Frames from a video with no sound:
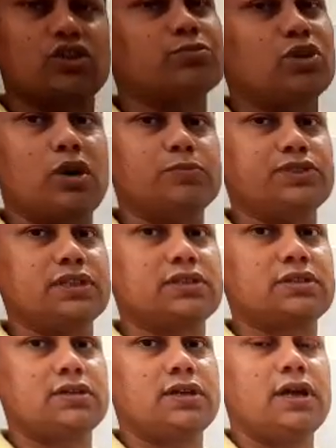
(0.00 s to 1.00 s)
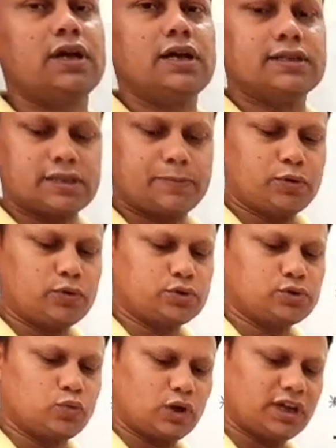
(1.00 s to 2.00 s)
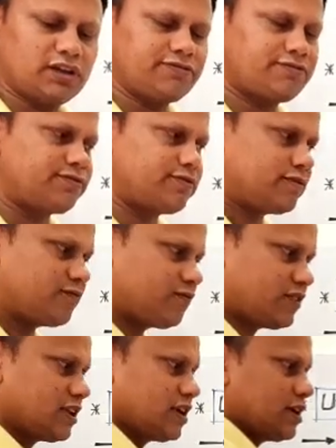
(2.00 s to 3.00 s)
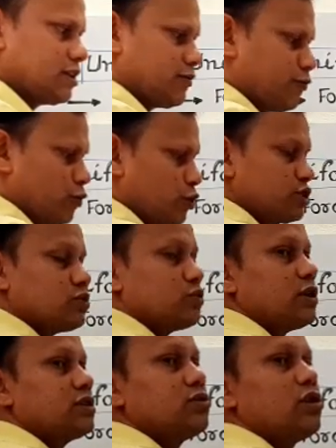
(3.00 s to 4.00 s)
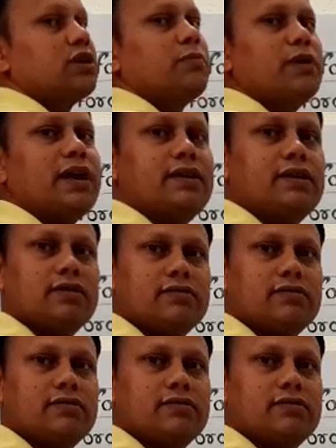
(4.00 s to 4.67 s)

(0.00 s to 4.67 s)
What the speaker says: of the object. Suppose what if the force was not applied?